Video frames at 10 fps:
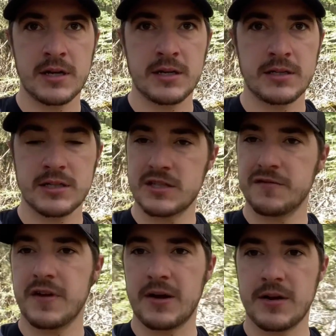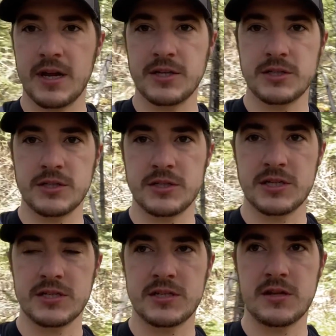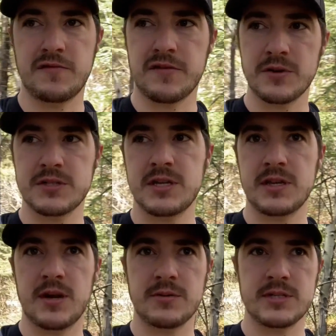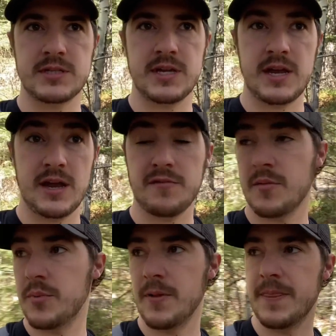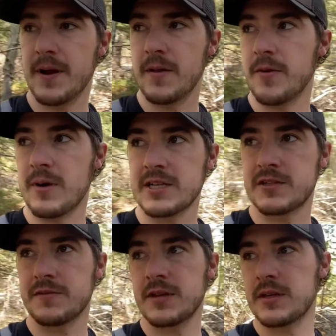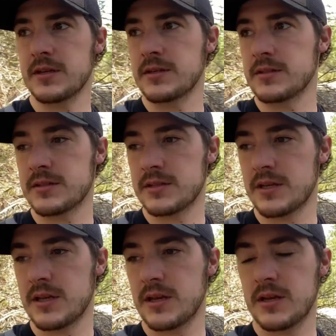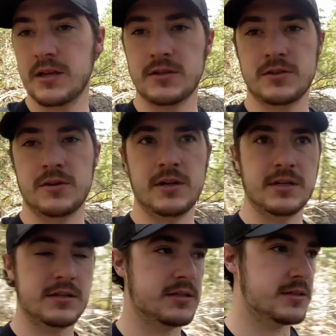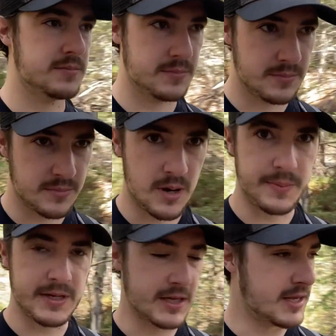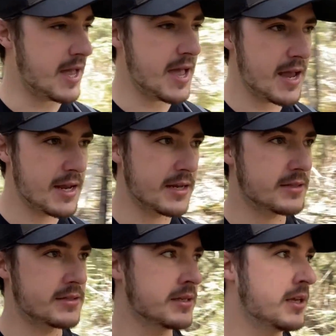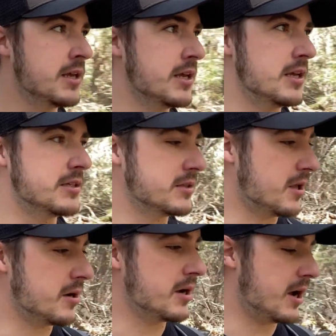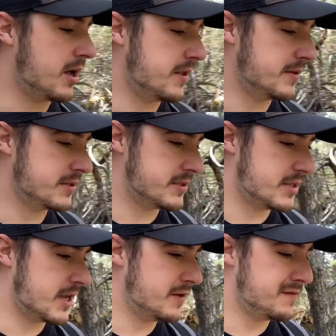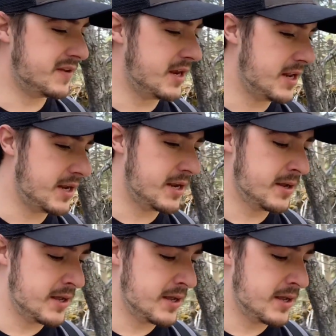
just the foundation, just the first thing that was ever put there. The rest of it is history. It's probably decayed. It's it's long gone. There's not even any